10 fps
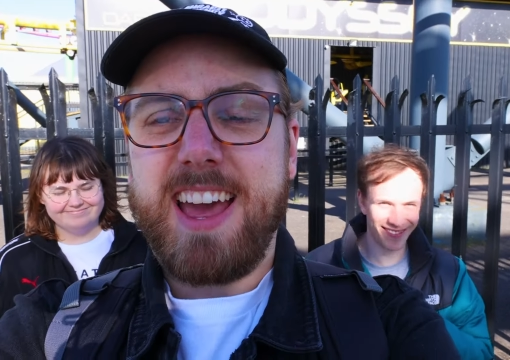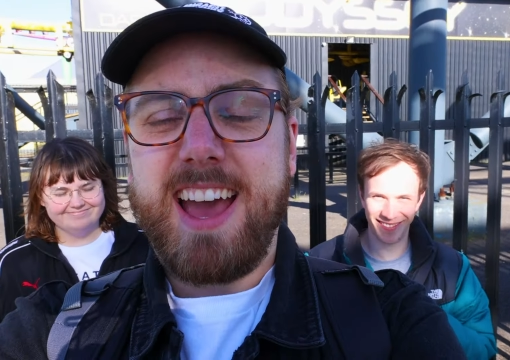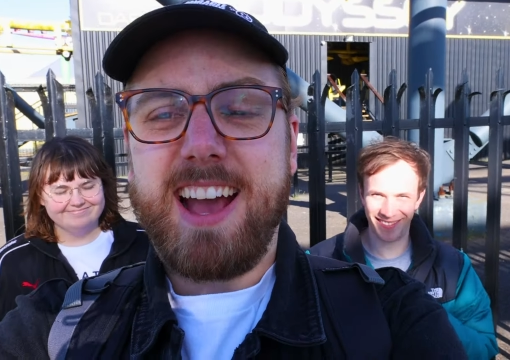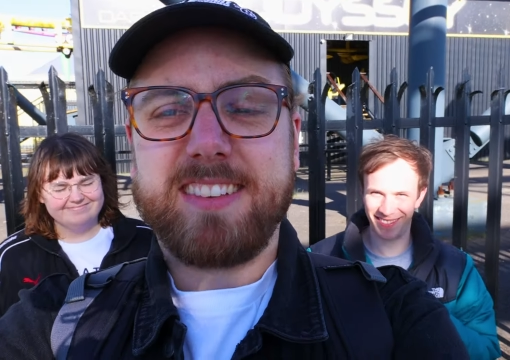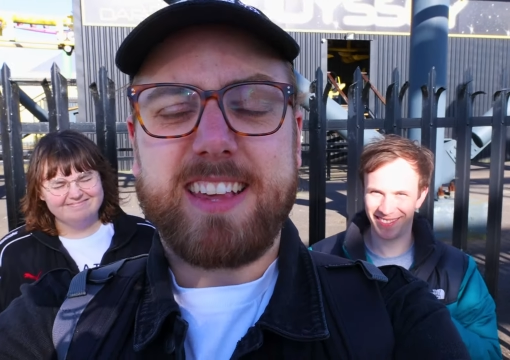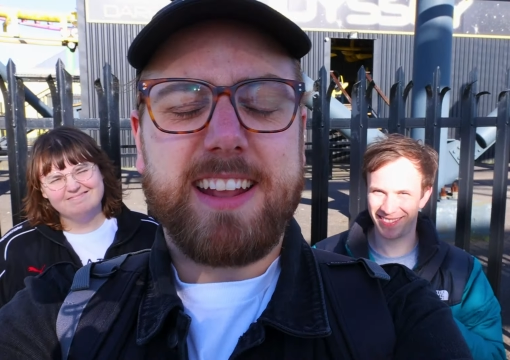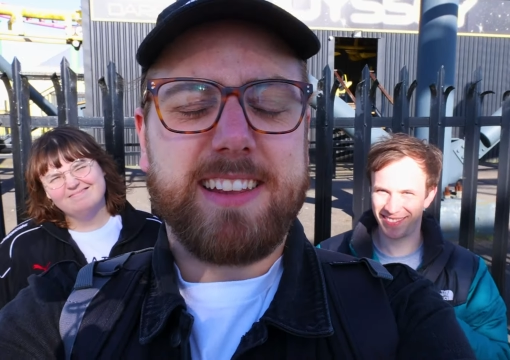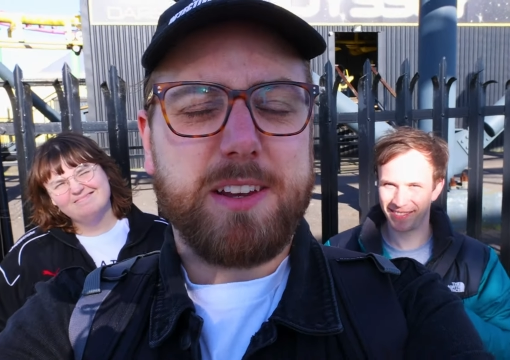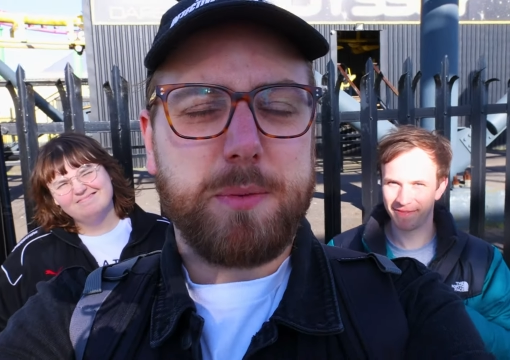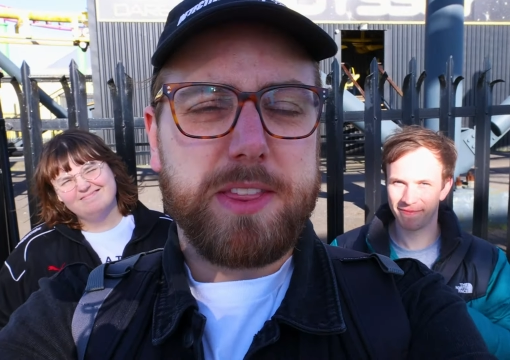Speaker 1: there has
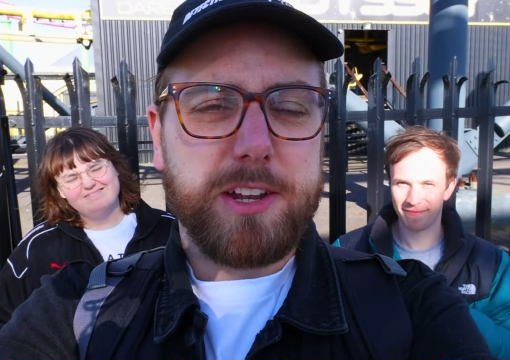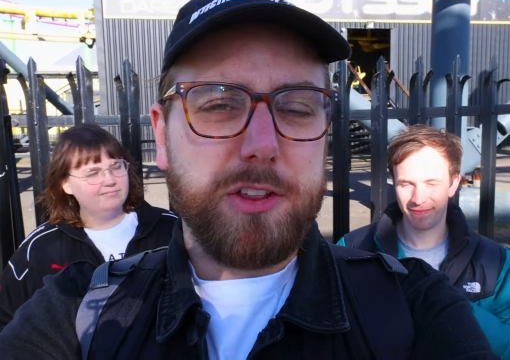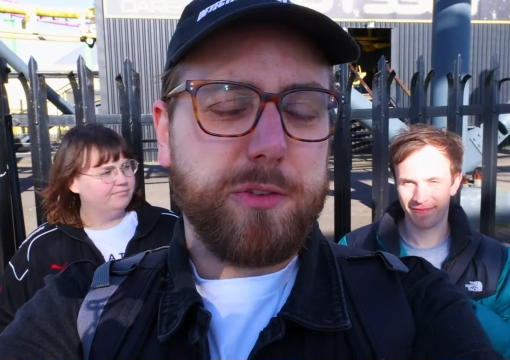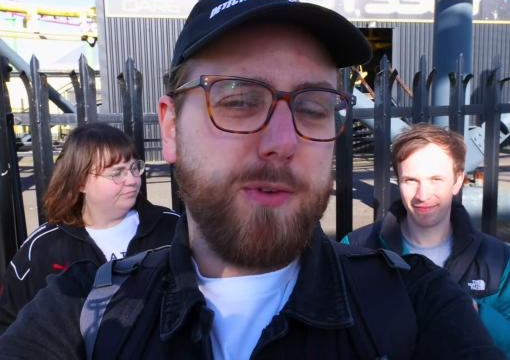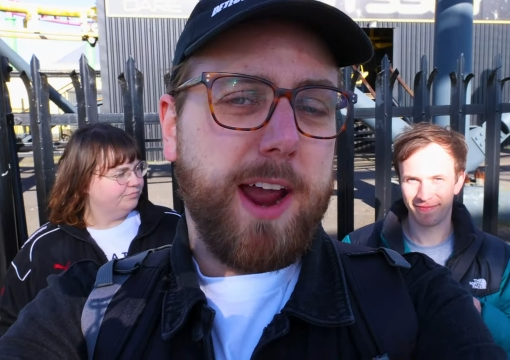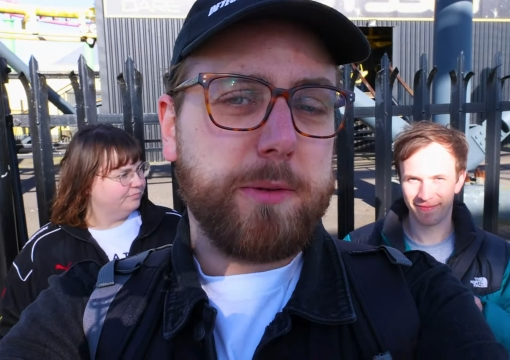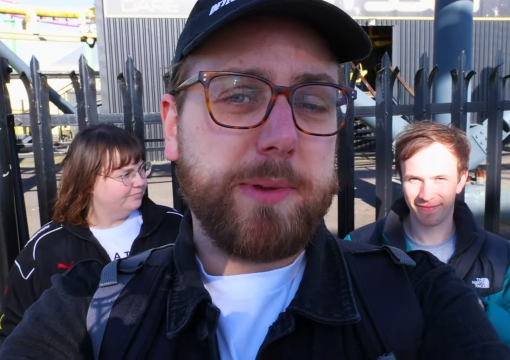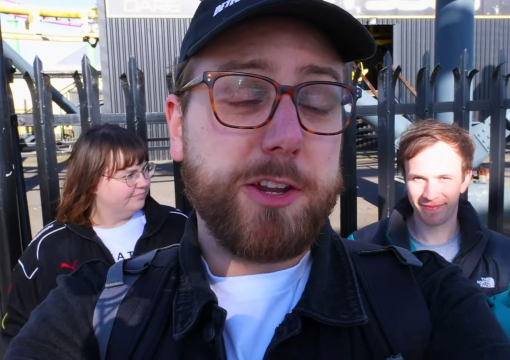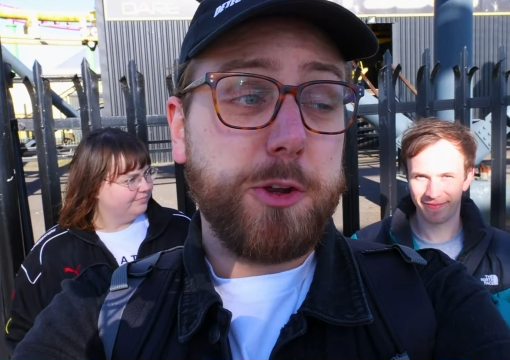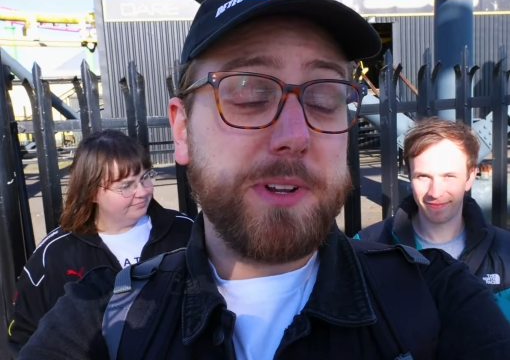ended with another ride on
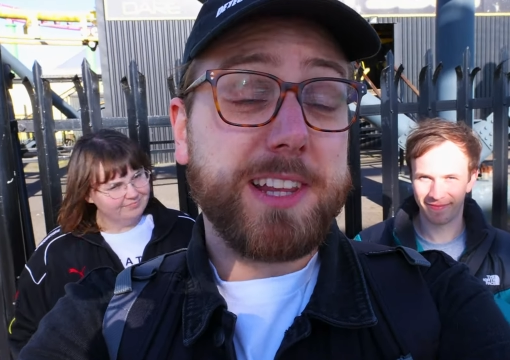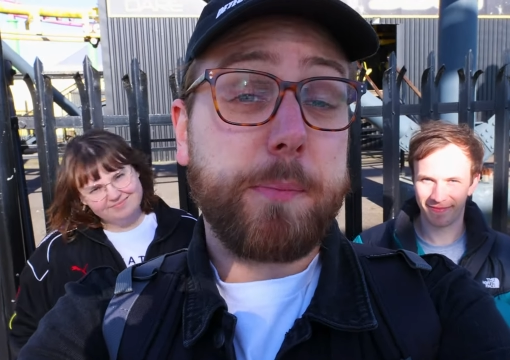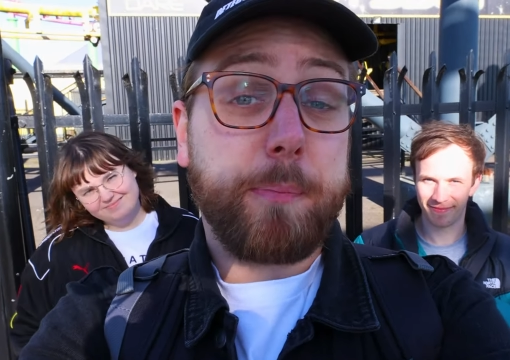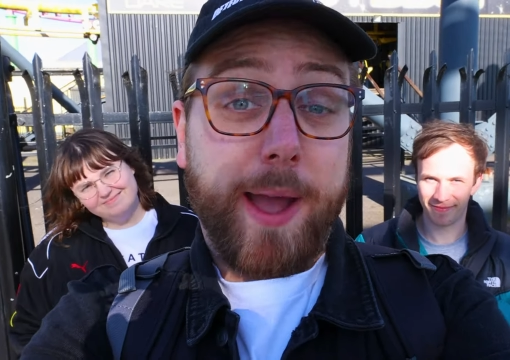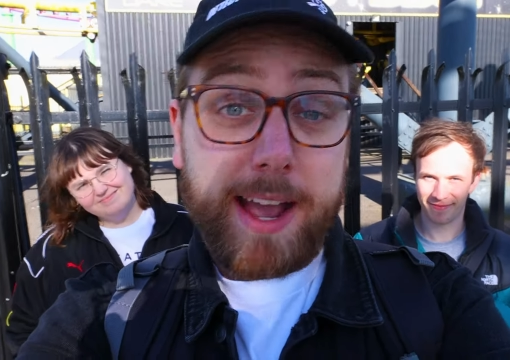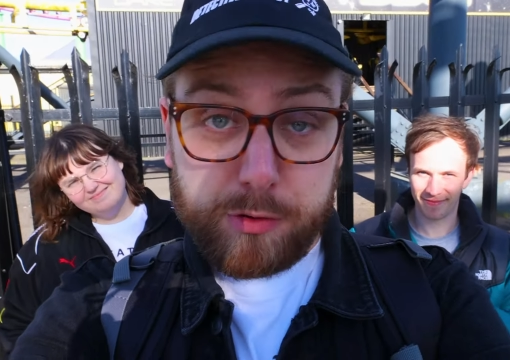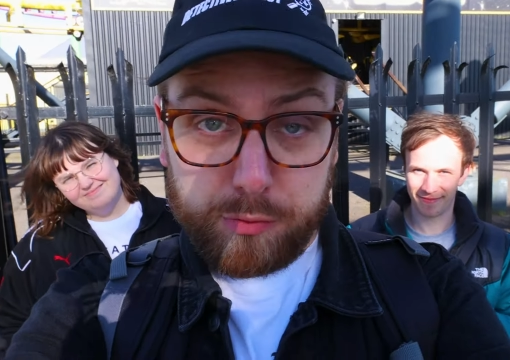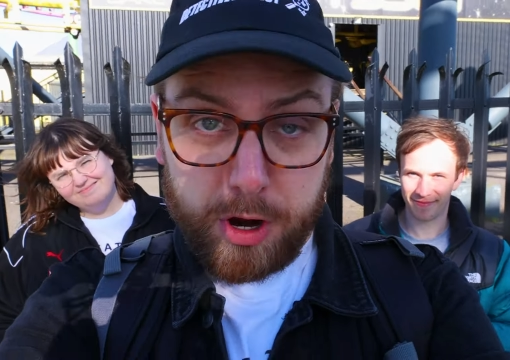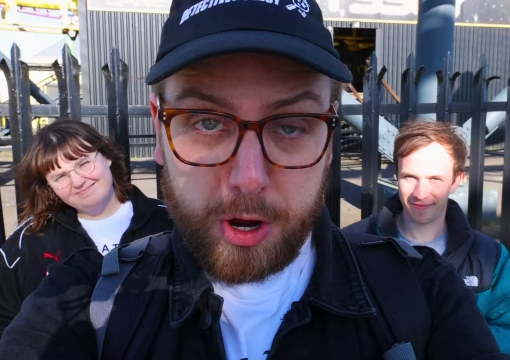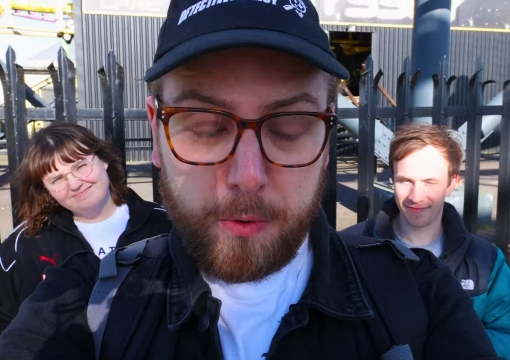Millennium. We did the back
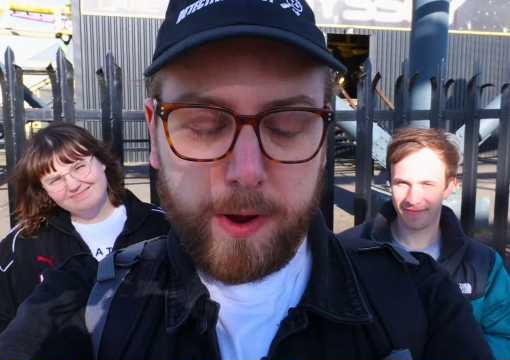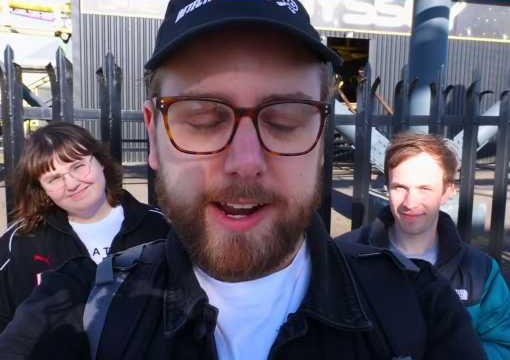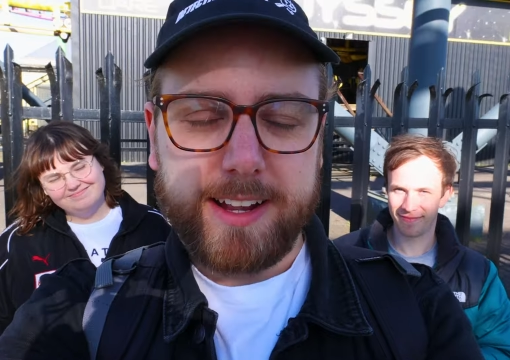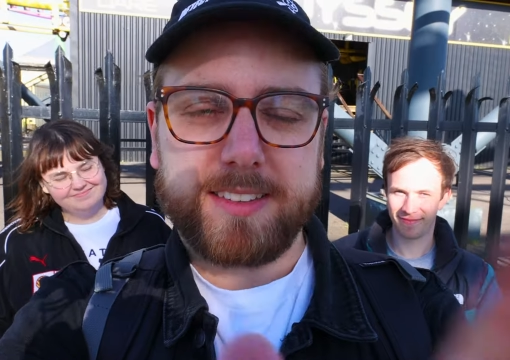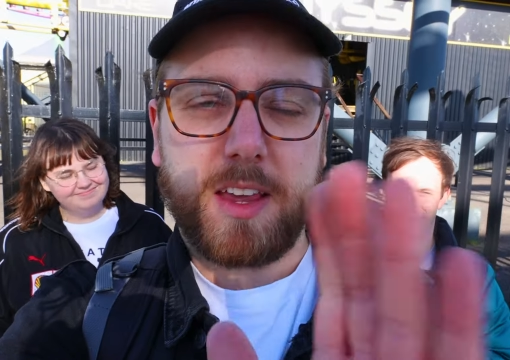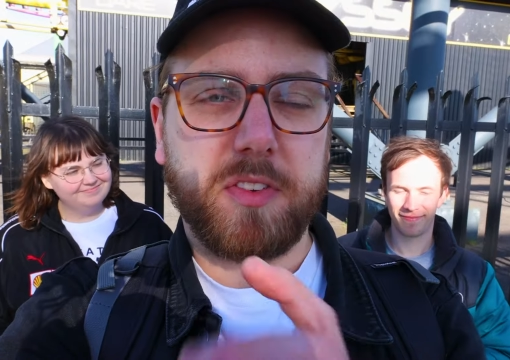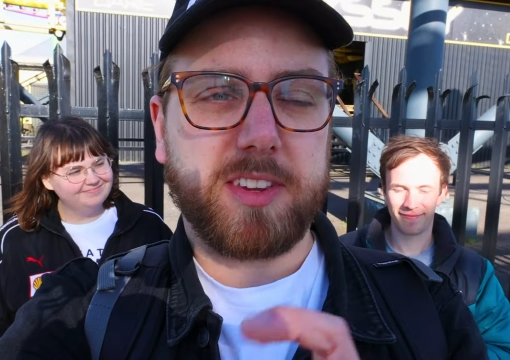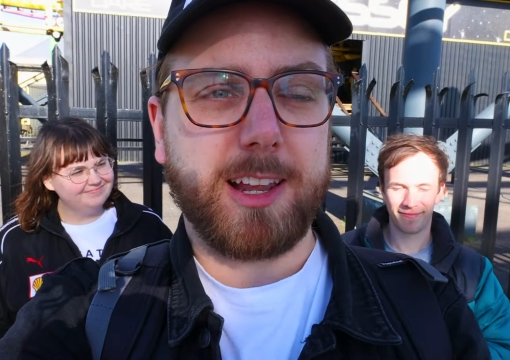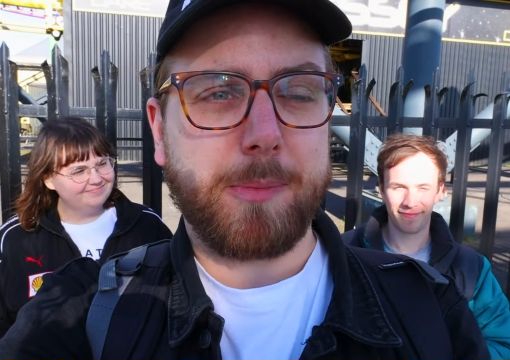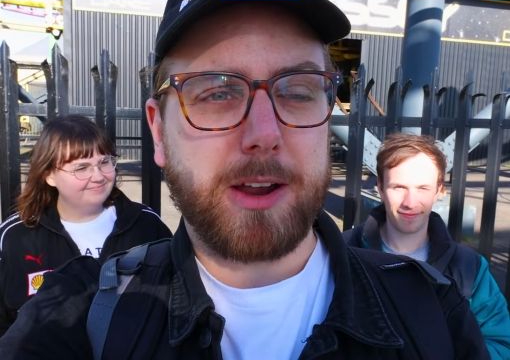row, and I can safely say
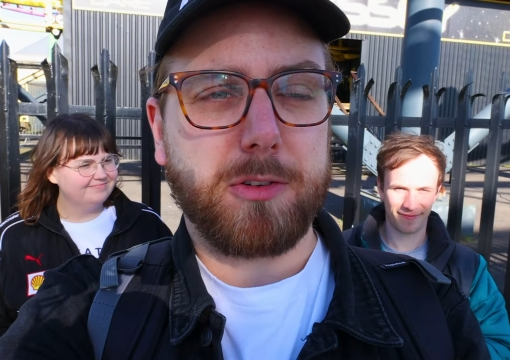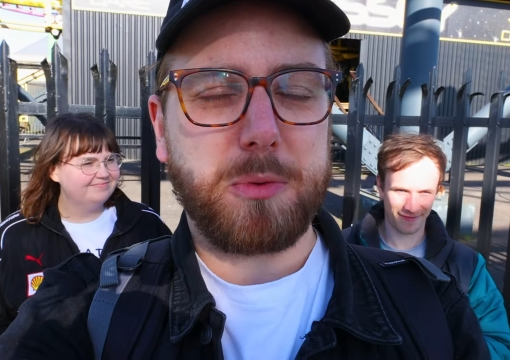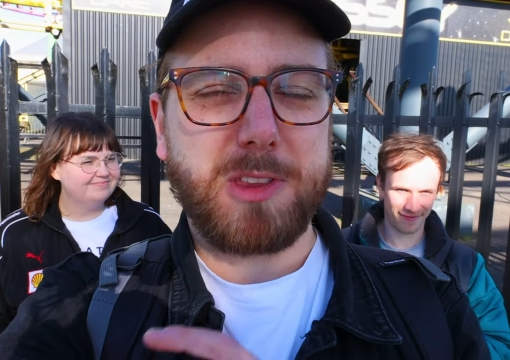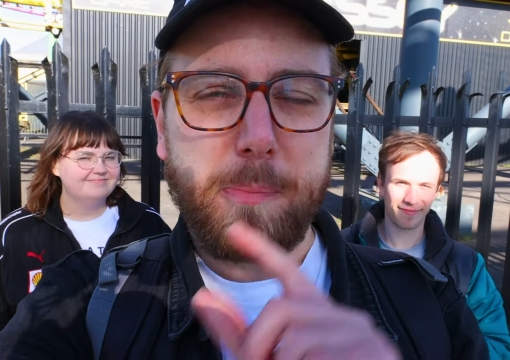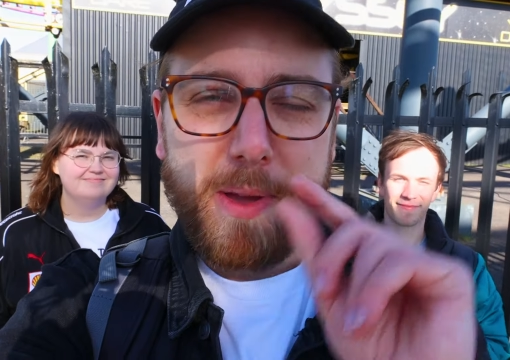that the back row was a